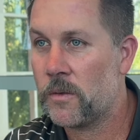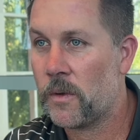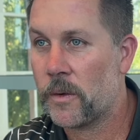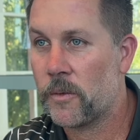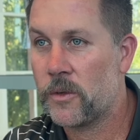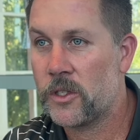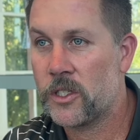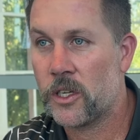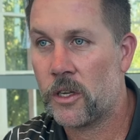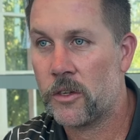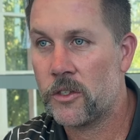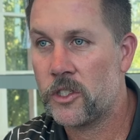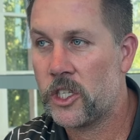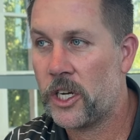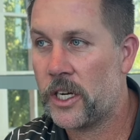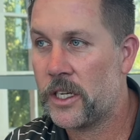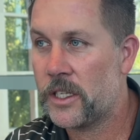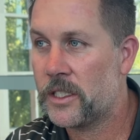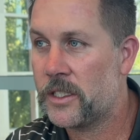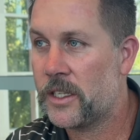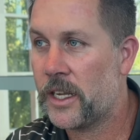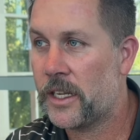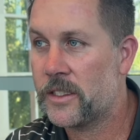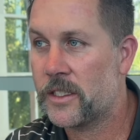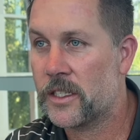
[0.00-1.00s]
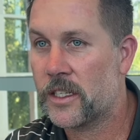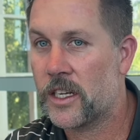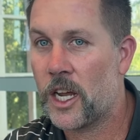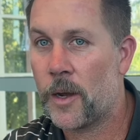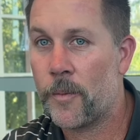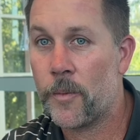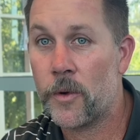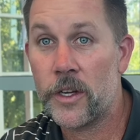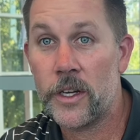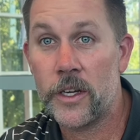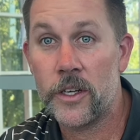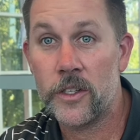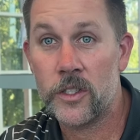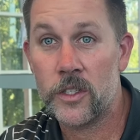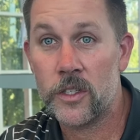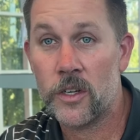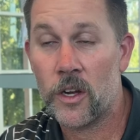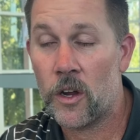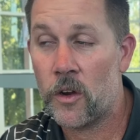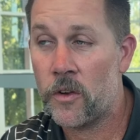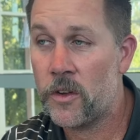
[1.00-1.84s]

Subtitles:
Like we saw Jake Stets a couple years ago,